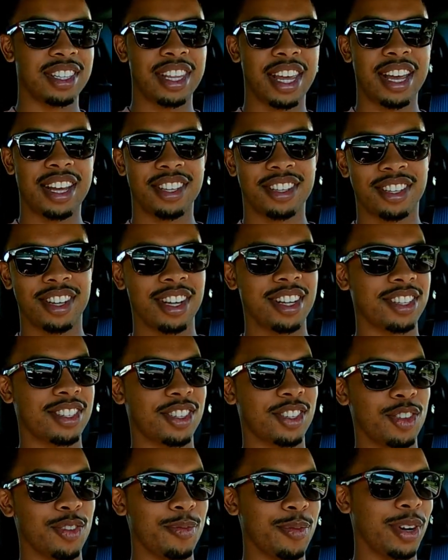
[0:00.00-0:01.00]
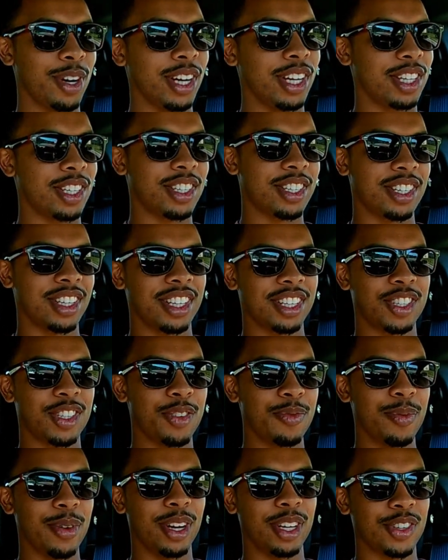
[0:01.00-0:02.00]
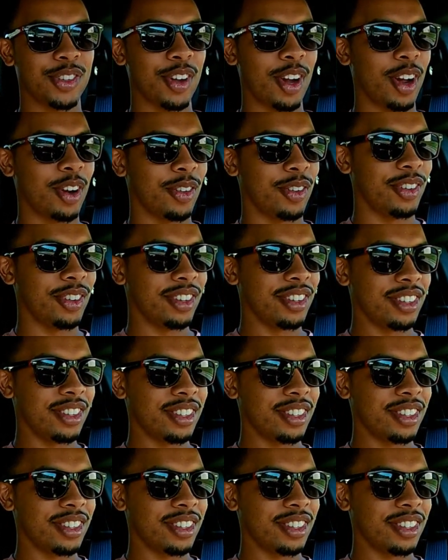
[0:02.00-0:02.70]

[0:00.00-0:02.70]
That's too much. That's too much throttle,